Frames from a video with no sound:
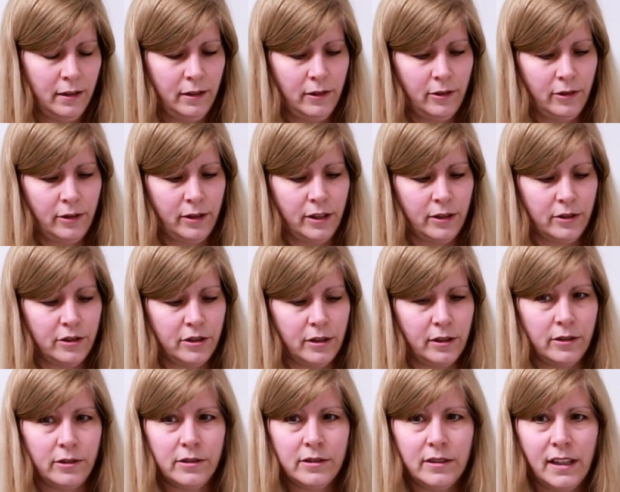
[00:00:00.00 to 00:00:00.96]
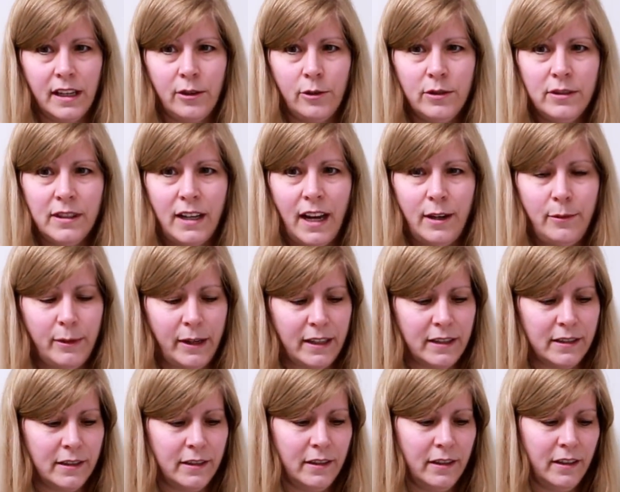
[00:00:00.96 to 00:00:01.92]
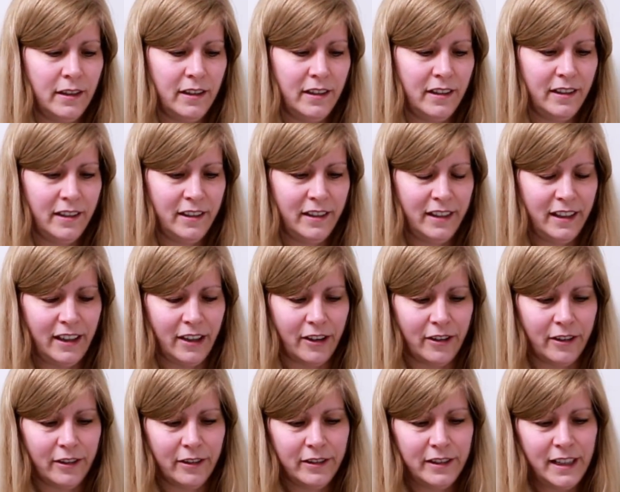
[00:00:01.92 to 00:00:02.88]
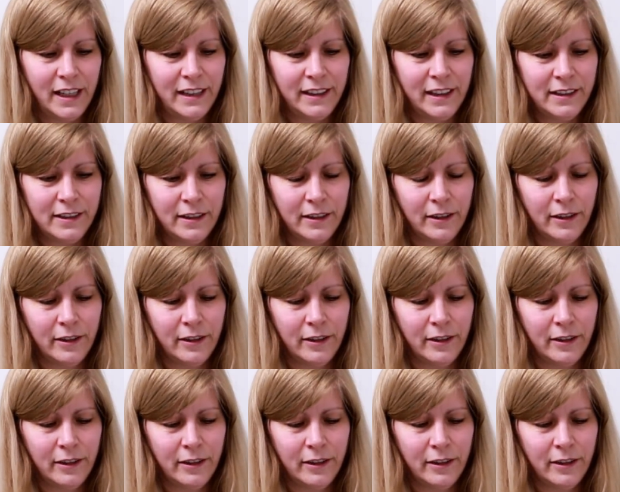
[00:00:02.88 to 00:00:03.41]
Oh, there she goes. Okay, go sideways. Here, take this.